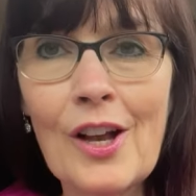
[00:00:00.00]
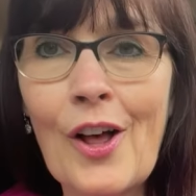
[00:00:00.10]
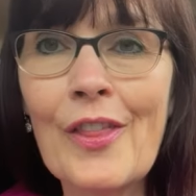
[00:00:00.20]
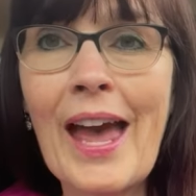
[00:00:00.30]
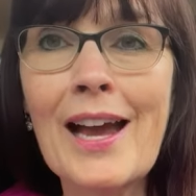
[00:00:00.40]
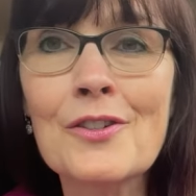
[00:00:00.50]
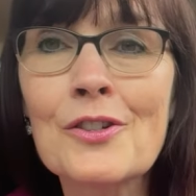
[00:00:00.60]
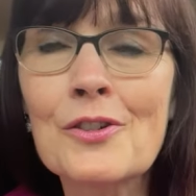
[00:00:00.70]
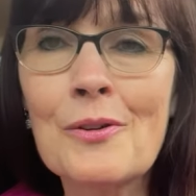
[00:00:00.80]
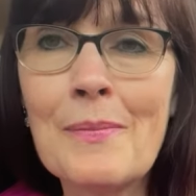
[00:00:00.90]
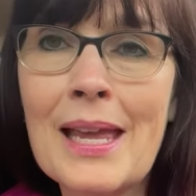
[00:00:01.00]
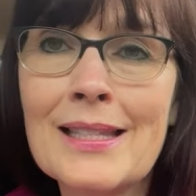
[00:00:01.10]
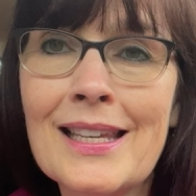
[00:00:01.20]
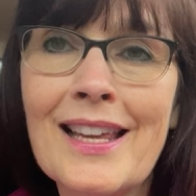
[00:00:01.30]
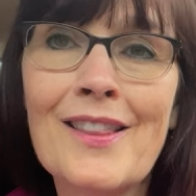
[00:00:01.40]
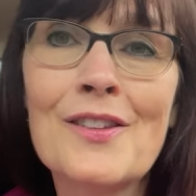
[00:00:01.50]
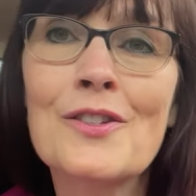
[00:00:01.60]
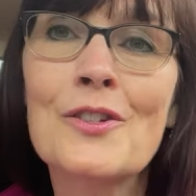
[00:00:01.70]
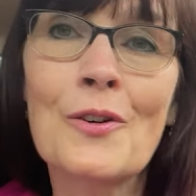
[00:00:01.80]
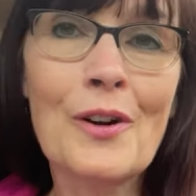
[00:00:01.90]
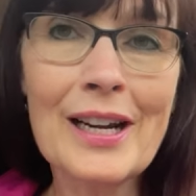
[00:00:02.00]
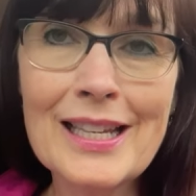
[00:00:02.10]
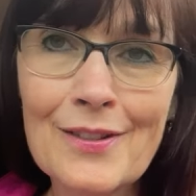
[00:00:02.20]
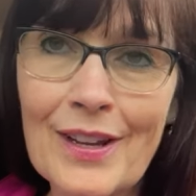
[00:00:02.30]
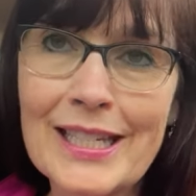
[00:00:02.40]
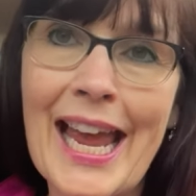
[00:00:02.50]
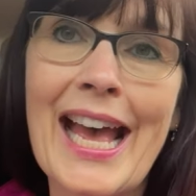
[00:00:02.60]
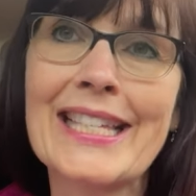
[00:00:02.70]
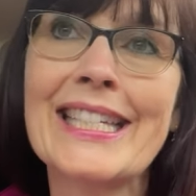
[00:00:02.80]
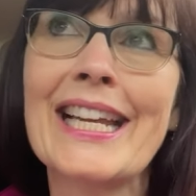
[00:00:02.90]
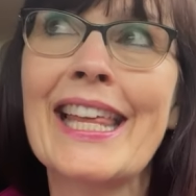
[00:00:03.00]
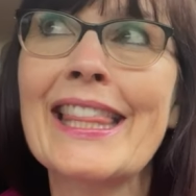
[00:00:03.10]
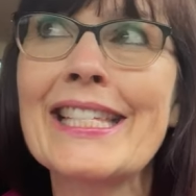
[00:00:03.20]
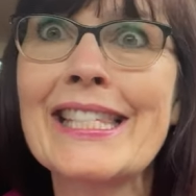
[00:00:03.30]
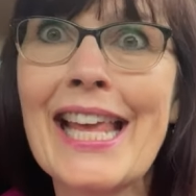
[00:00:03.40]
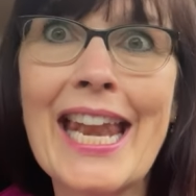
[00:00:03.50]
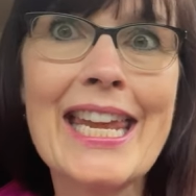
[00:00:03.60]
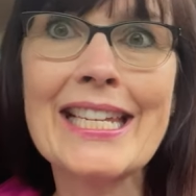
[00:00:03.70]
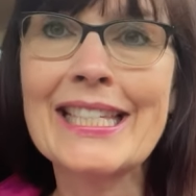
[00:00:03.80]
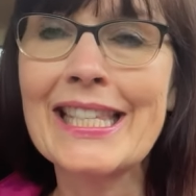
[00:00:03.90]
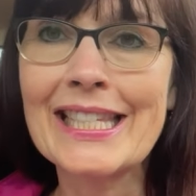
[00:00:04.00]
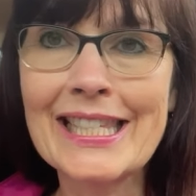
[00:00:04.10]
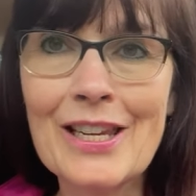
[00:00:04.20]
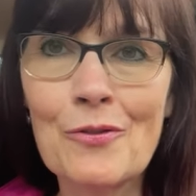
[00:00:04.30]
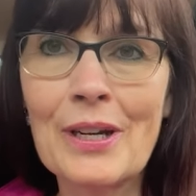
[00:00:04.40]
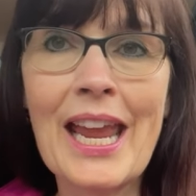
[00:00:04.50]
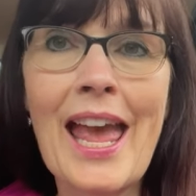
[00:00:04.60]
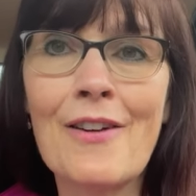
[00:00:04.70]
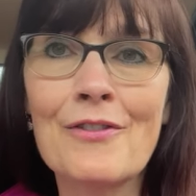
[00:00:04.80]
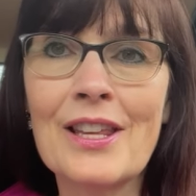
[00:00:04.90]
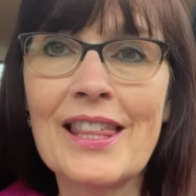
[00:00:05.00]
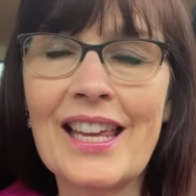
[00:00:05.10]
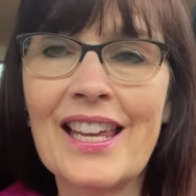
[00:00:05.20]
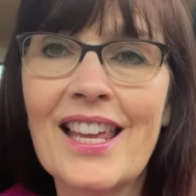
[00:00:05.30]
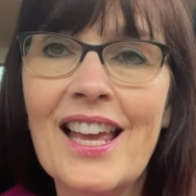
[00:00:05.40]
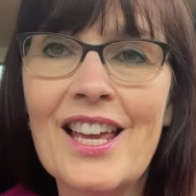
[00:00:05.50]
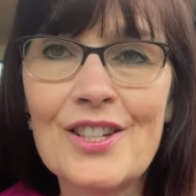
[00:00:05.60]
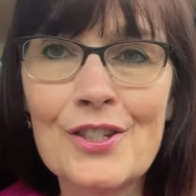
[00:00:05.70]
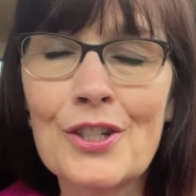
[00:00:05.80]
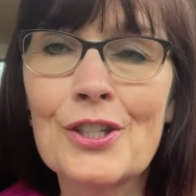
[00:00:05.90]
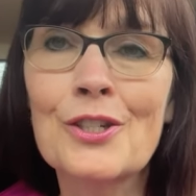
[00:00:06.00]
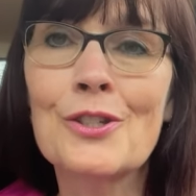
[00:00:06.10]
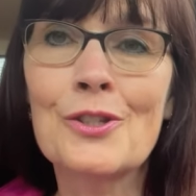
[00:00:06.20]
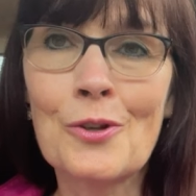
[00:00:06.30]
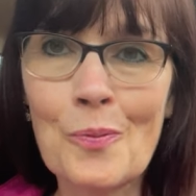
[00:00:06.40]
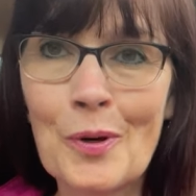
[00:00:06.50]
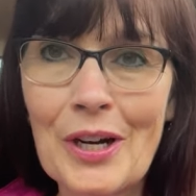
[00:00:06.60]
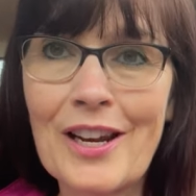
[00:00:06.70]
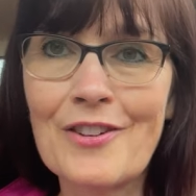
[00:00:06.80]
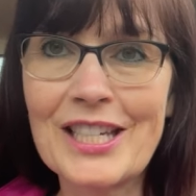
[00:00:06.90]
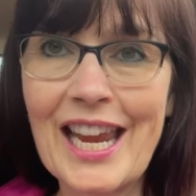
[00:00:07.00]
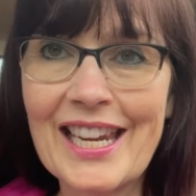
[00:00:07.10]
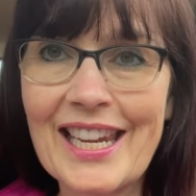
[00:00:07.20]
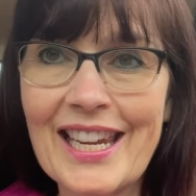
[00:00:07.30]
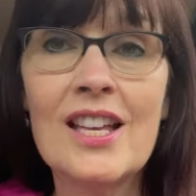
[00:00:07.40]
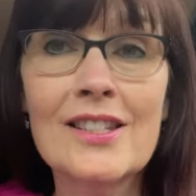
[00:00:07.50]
All the actors are amazing. The story is fantastic. The settings, the scenery, everything is just super entertaining.